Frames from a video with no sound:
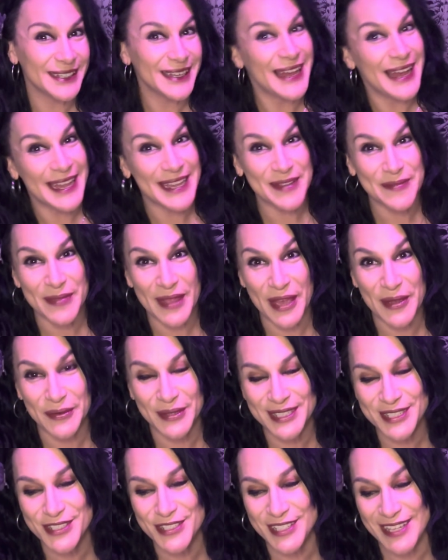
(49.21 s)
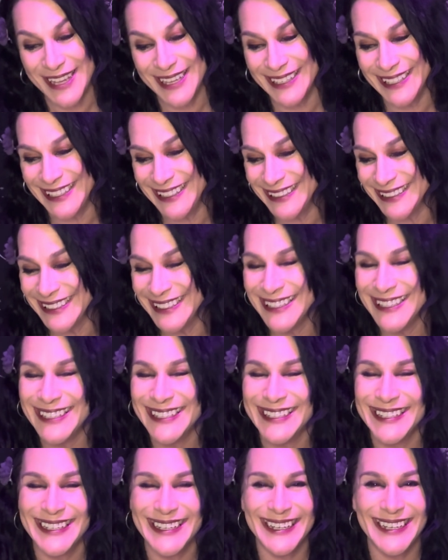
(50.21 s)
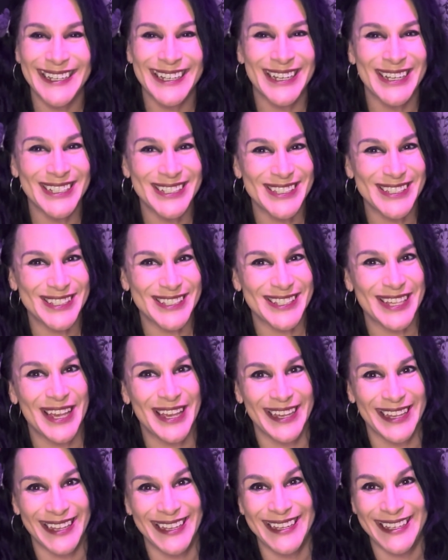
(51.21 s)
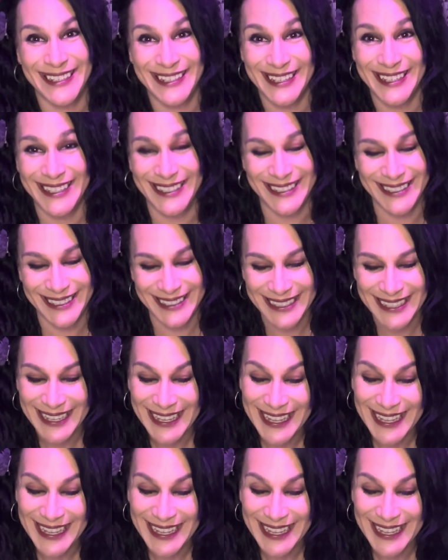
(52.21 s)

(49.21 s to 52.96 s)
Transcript: I am That Witch Dani, psychic